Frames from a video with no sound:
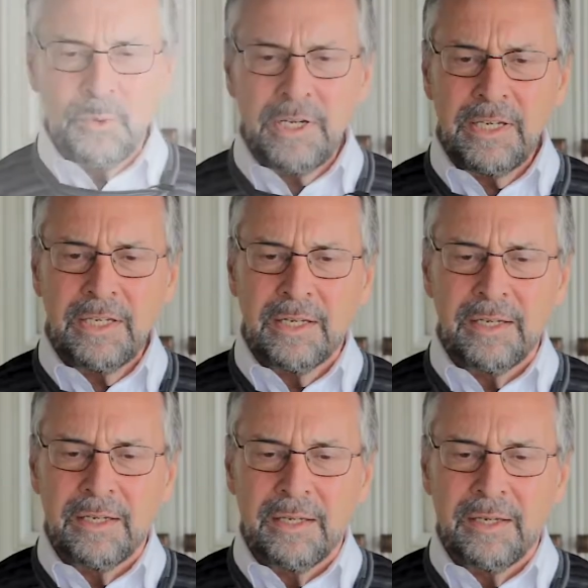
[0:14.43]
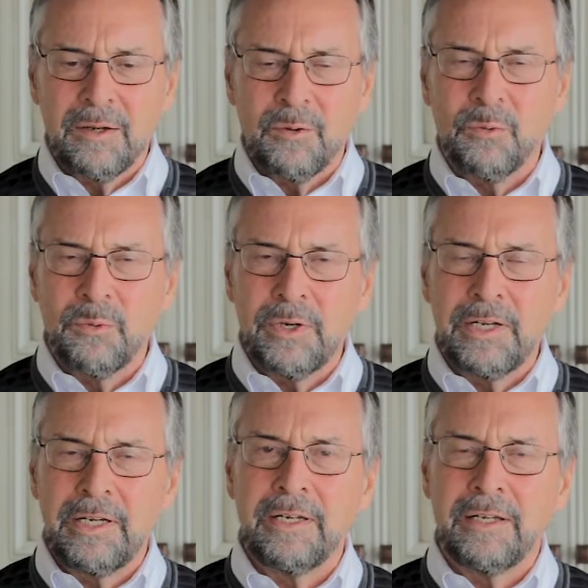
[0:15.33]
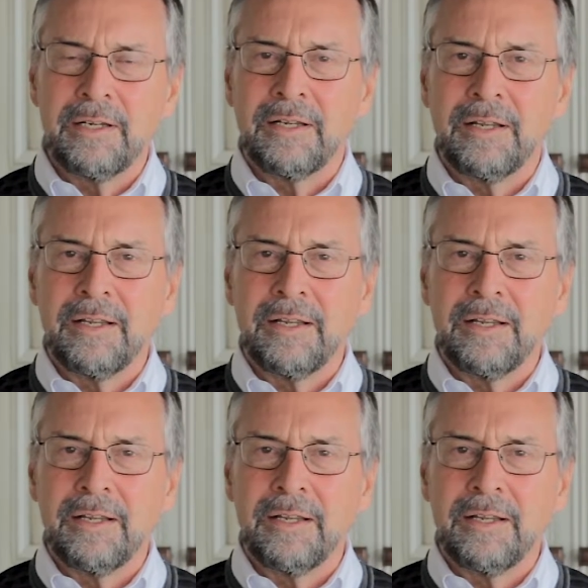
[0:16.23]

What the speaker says: We really